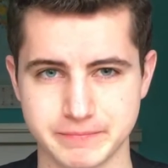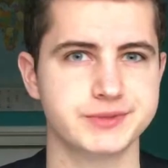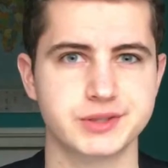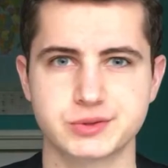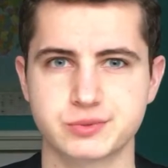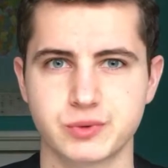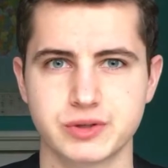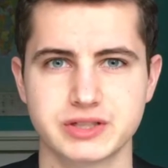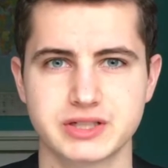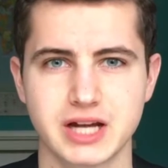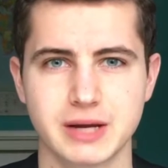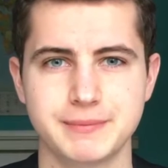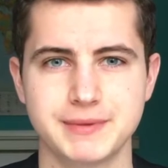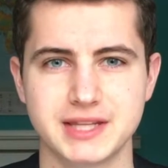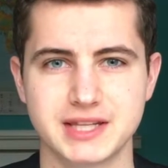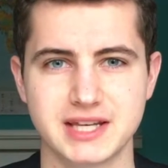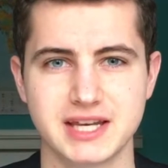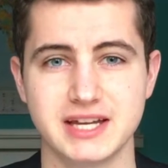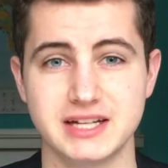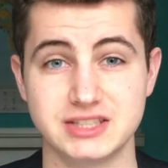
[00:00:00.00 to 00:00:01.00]
There's one time in the
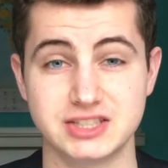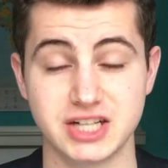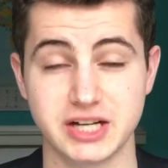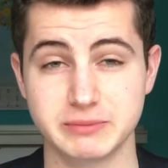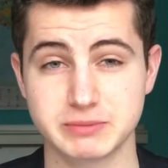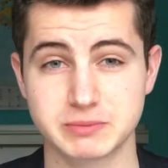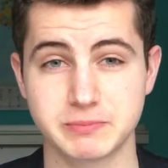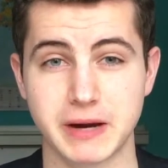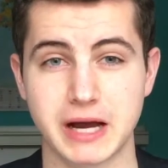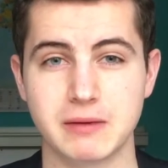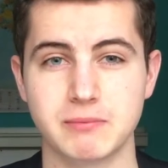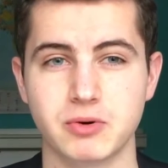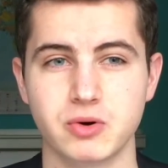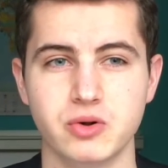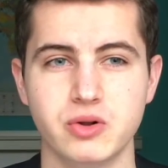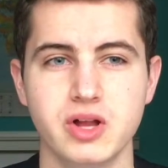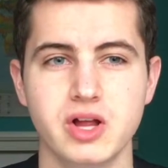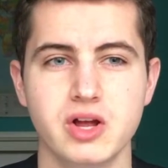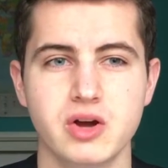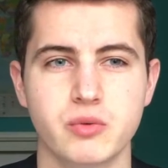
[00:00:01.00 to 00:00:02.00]
King James
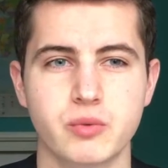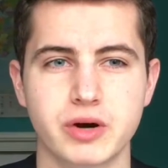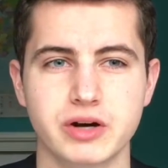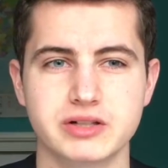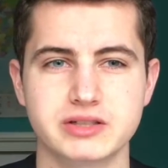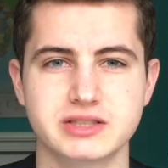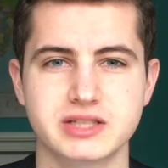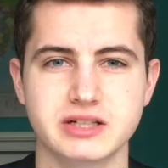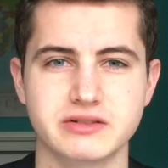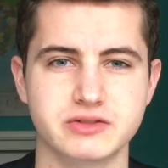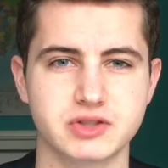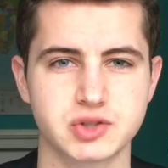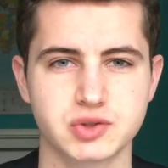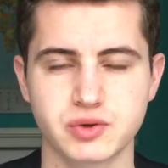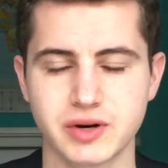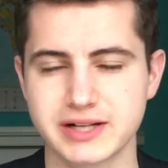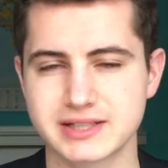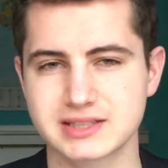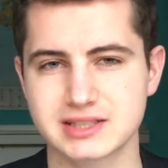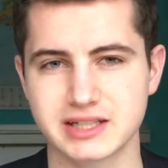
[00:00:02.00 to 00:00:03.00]
Bible where instead of
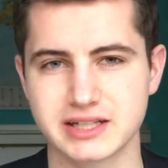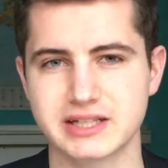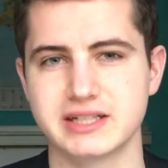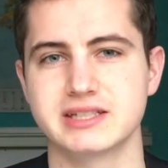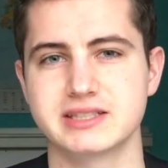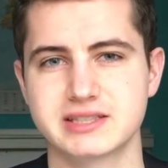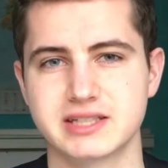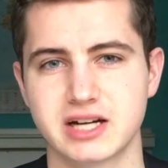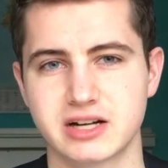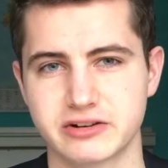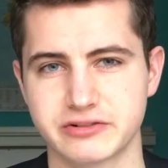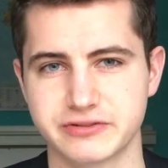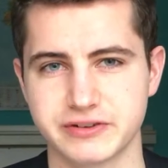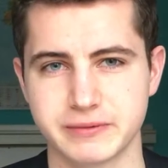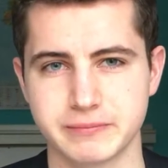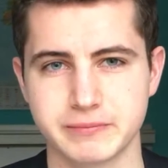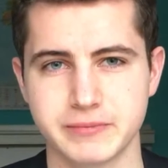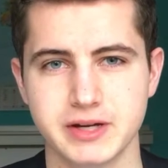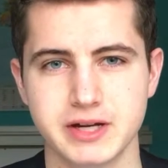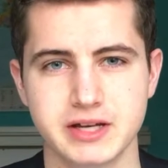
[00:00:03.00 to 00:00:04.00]
translating
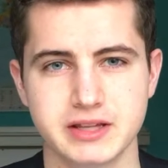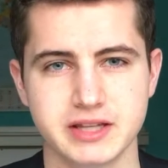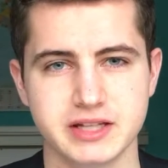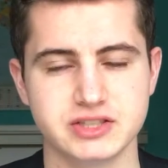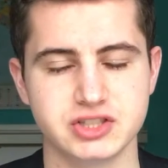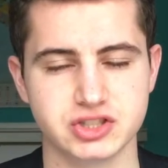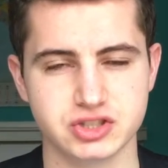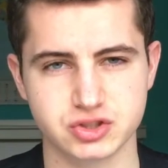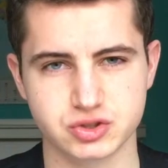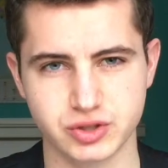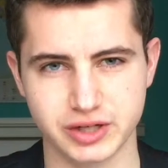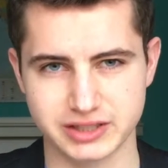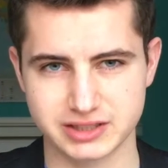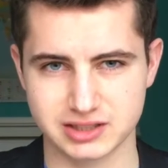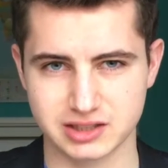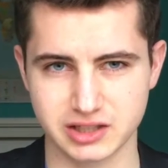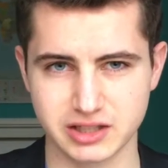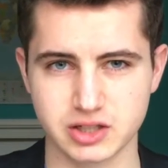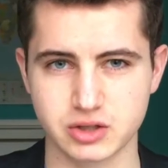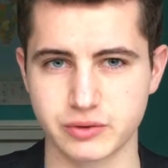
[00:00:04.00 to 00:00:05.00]
seraphim, they just
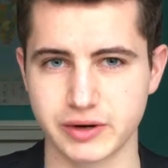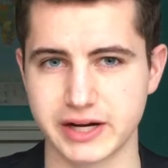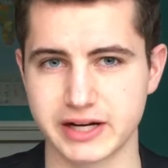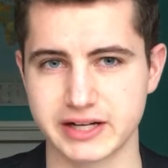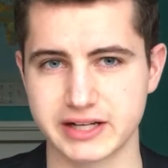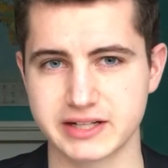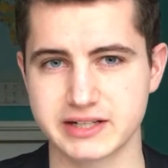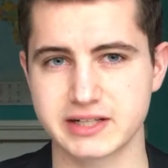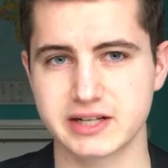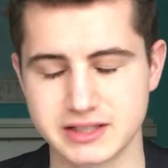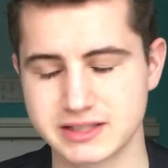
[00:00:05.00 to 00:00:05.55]
transliterate it.